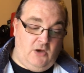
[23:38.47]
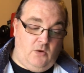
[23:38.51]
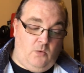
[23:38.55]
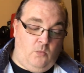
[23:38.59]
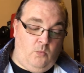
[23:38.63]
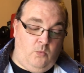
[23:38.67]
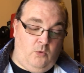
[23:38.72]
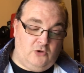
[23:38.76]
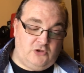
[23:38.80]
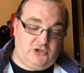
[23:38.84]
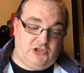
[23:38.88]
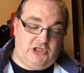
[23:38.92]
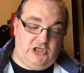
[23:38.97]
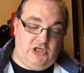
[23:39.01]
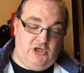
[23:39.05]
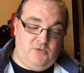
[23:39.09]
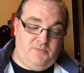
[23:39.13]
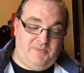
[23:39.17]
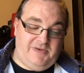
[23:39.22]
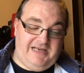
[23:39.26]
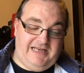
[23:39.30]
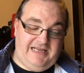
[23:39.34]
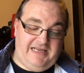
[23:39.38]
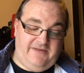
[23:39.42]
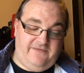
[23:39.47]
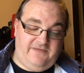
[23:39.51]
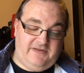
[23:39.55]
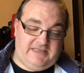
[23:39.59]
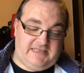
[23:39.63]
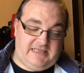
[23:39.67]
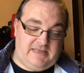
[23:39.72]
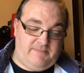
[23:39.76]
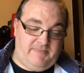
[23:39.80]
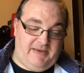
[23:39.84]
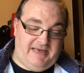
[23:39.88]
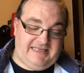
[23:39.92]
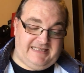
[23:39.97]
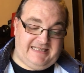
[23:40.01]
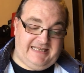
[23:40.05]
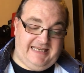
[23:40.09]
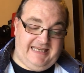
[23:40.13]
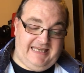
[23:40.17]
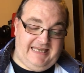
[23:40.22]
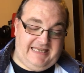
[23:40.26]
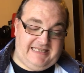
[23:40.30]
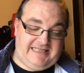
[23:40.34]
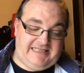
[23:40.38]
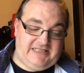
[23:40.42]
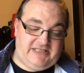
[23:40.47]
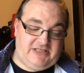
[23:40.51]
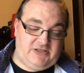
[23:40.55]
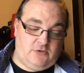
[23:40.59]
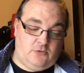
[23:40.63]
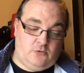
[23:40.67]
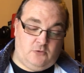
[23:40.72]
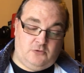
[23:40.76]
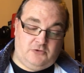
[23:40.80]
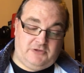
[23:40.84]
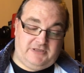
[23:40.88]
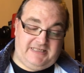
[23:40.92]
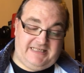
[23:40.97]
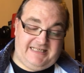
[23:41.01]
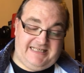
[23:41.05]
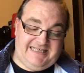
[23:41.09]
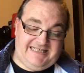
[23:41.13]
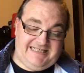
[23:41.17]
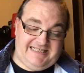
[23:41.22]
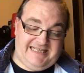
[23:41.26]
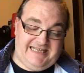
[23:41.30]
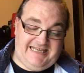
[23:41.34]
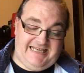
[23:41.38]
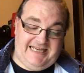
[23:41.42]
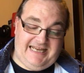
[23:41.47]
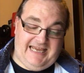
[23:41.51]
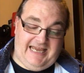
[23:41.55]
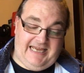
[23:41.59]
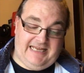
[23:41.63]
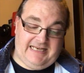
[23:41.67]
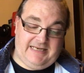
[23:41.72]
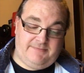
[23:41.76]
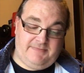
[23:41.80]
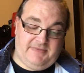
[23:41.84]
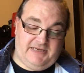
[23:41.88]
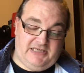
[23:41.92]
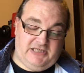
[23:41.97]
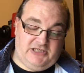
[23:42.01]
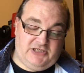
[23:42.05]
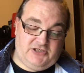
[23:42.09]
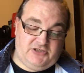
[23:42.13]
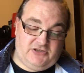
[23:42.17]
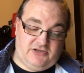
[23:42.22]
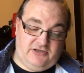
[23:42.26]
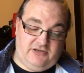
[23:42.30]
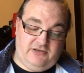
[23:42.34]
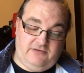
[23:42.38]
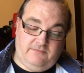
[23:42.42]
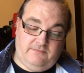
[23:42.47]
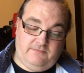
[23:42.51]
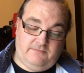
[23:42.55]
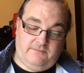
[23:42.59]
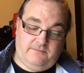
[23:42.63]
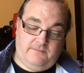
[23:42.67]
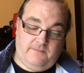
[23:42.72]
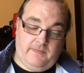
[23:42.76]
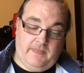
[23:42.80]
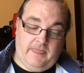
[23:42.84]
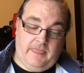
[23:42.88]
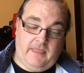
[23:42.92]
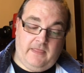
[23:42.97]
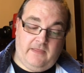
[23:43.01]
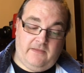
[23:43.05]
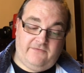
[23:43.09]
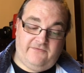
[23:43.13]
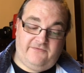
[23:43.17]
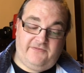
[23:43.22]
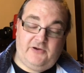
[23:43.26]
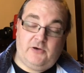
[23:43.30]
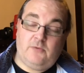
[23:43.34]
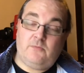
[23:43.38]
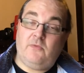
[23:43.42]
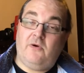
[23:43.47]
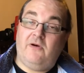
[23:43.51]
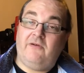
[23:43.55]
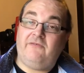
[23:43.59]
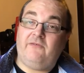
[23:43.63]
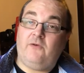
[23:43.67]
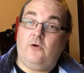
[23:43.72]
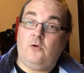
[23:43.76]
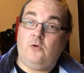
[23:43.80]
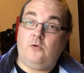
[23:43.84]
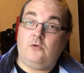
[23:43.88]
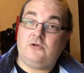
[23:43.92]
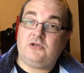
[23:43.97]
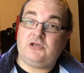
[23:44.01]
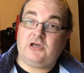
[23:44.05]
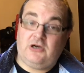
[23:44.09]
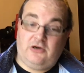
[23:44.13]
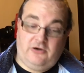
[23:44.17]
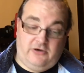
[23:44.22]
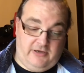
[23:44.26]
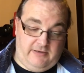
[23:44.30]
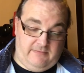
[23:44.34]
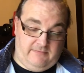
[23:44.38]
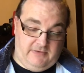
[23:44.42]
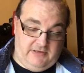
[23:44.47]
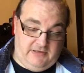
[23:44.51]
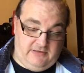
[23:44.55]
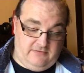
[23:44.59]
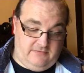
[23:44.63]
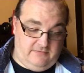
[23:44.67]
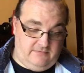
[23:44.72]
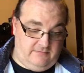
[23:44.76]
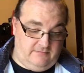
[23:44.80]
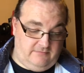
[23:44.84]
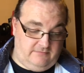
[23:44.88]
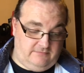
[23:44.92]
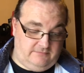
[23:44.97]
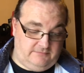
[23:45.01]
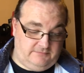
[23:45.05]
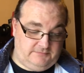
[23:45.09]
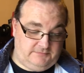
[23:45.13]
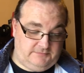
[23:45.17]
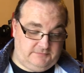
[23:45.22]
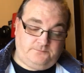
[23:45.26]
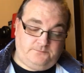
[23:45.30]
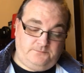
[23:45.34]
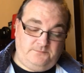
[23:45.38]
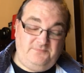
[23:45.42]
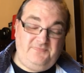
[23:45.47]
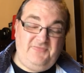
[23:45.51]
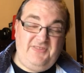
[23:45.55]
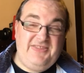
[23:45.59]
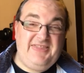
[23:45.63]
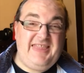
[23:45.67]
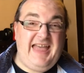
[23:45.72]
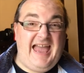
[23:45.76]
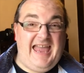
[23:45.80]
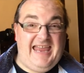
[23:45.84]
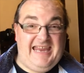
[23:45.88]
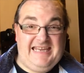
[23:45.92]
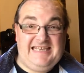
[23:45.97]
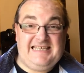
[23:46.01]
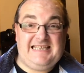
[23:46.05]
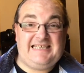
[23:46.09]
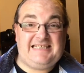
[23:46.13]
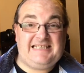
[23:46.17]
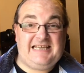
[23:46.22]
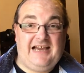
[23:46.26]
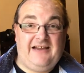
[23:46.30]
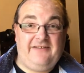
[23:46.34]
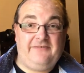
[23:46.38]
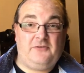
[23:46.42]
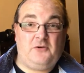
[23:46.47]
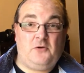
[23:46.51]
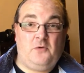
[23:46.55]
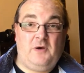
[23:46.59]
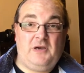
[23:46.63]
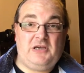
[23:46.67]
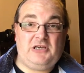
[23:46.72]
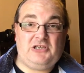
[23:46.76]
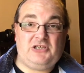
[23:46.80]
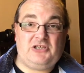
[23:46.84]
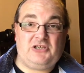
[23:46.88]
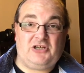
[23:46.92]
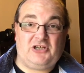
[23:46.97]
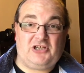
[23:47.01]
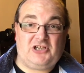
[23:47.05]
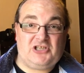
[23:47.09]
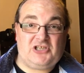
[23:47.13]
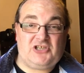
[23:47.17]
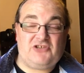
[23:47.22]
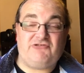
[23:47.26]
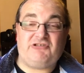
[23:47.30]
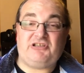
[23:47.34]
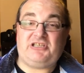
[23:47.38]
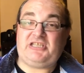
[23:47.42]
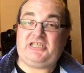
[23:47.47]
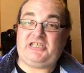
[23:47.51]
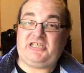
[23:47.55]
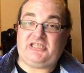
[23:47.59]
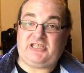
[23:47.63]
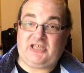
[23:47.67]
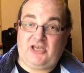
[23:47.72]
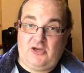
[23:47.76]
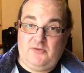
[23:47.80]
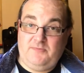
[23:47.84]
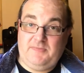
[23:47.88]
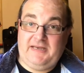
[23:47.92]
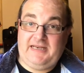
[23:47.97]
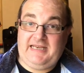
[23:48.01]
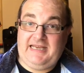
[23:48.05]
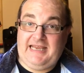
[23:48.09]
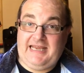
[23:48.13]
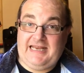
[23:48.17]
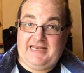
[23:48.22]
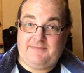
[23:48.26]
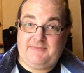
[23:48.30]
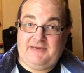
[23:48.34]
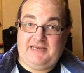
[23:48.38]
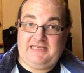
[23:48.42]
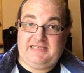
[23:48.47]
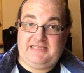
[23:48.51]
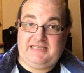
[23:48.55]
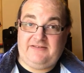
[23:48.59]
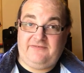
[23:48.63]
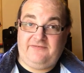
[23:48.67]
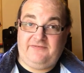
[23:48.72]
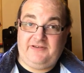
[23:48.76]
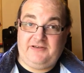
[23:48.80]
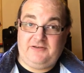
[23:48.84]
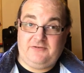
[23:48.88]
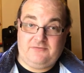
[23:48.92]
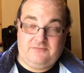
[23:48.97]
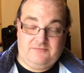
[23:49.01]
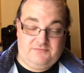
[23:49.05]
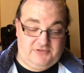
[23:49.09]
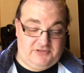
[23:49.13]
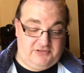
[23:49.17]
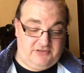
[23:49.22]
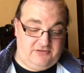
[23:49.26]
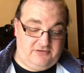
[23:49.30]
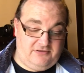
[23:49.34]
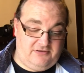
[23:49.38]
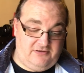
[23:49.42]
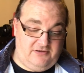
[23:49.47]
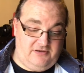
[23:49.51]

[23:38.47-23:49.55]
what do you believe is the best kids or Disney animation film of all time? That is a tough question because there are so many animated films.